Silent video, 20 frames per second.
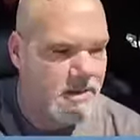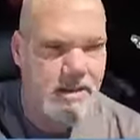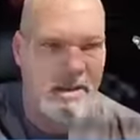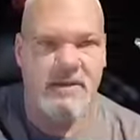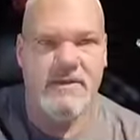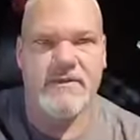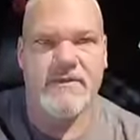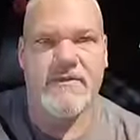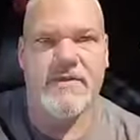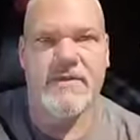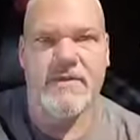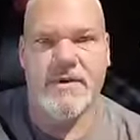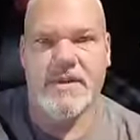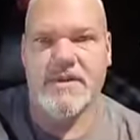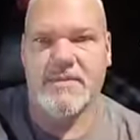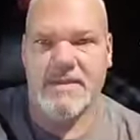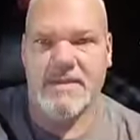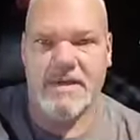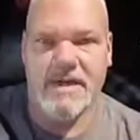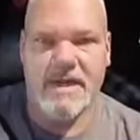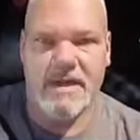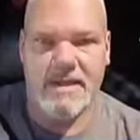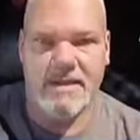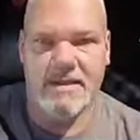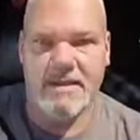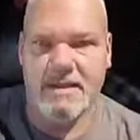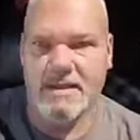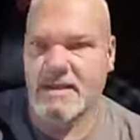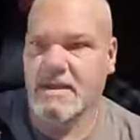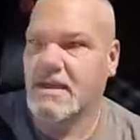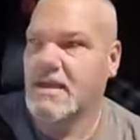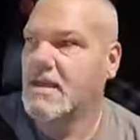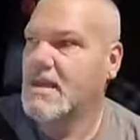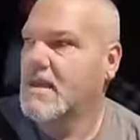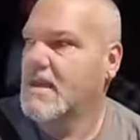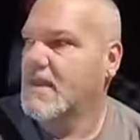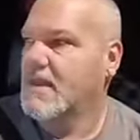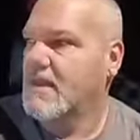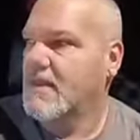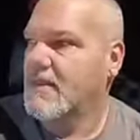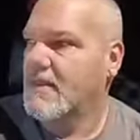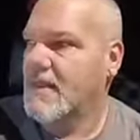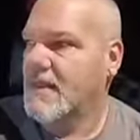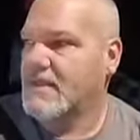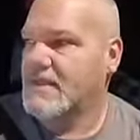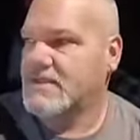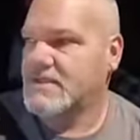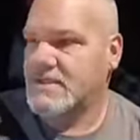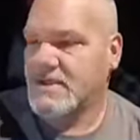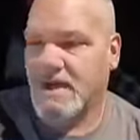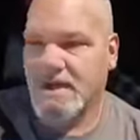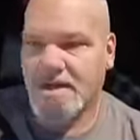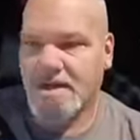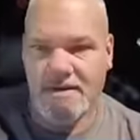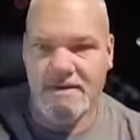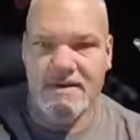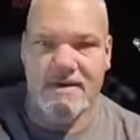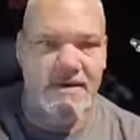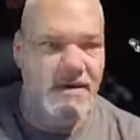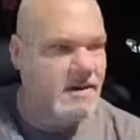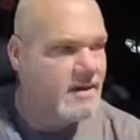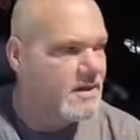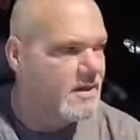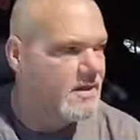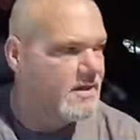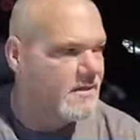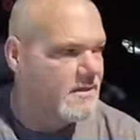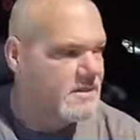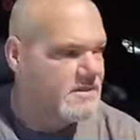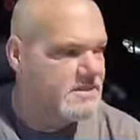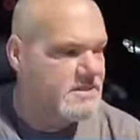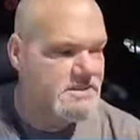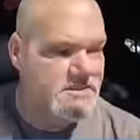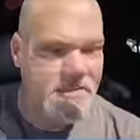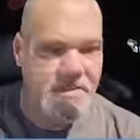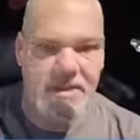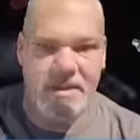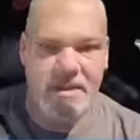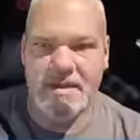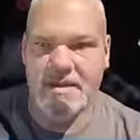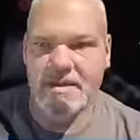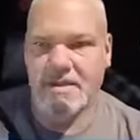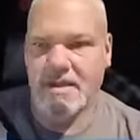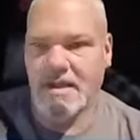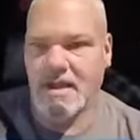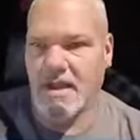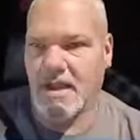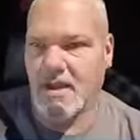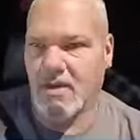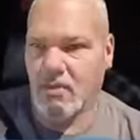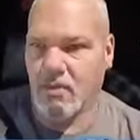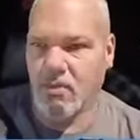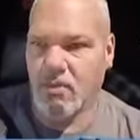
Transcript: Just pull up today. Now this trailer, this has been a